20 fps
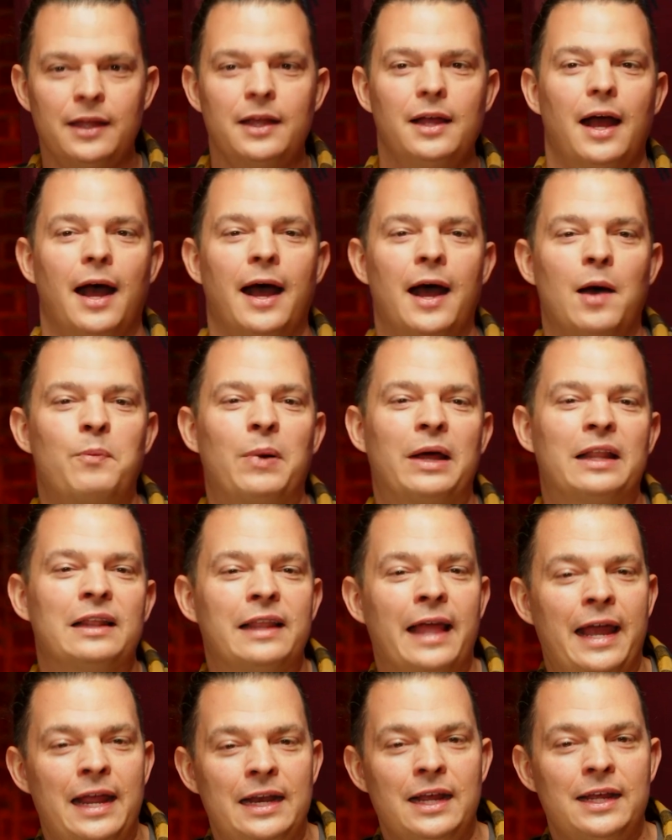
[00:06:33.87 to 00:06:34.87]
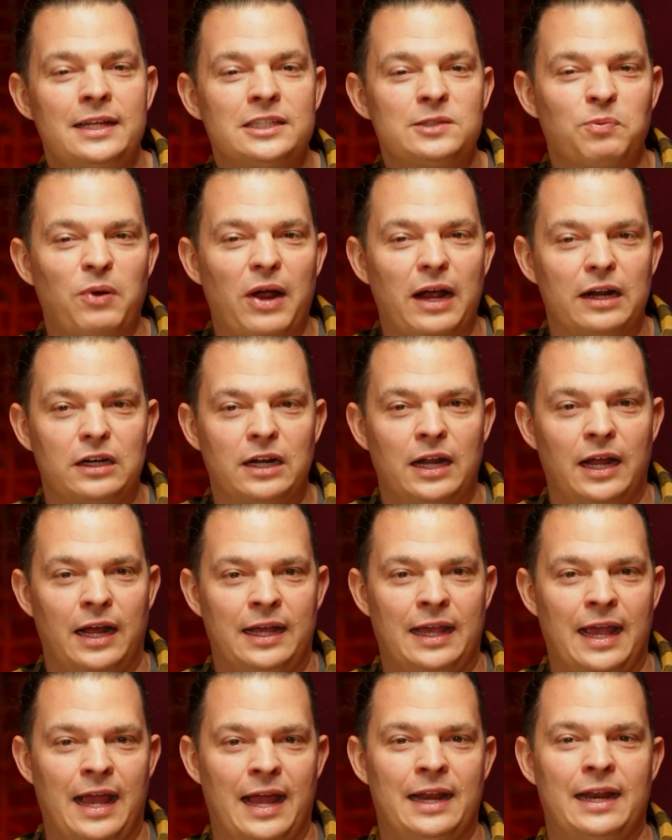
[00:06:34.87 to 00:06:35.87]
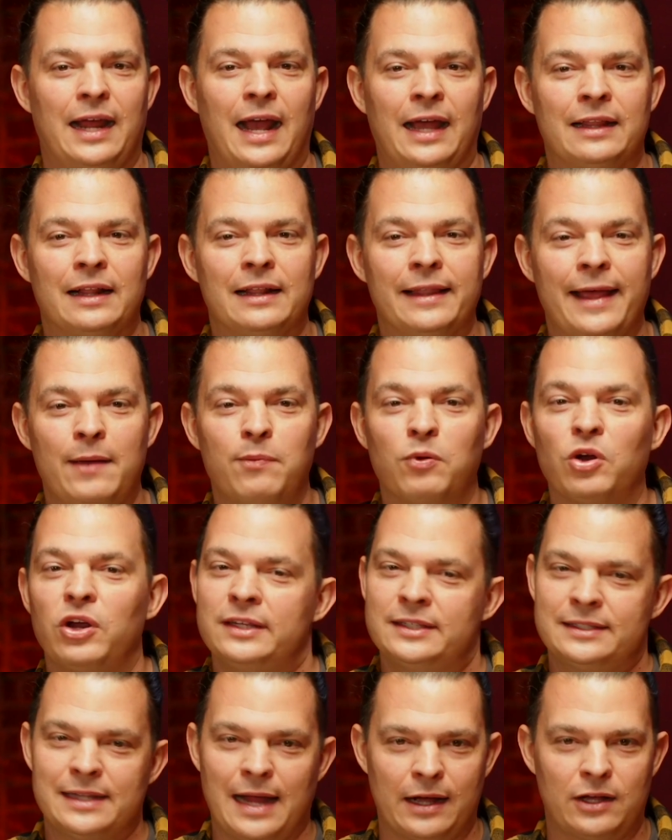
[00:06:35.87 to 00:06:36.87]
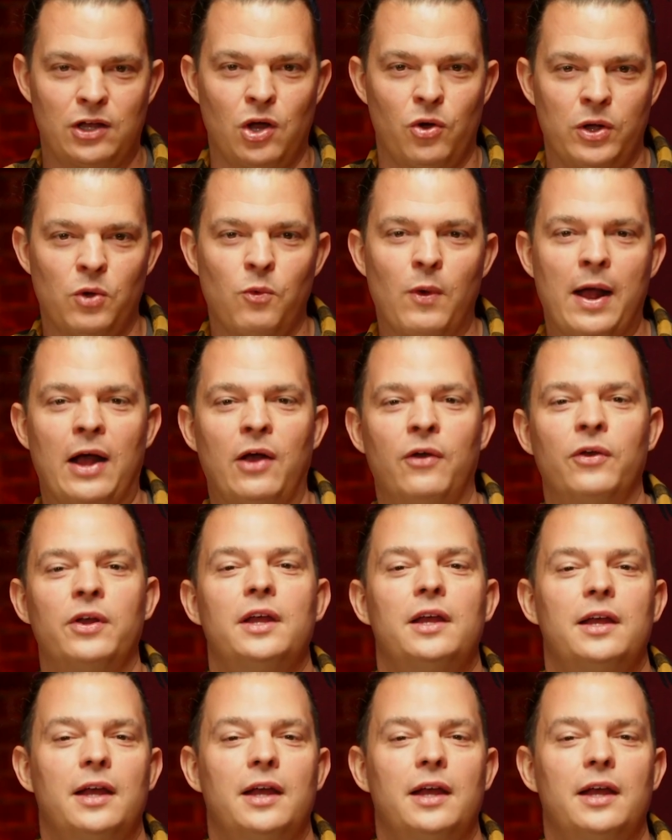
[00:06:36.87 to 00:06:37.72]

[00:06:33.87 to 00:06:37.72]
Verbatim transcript: Mm-hmm. uh, but Laena is pregnant again, and the labor is not going well.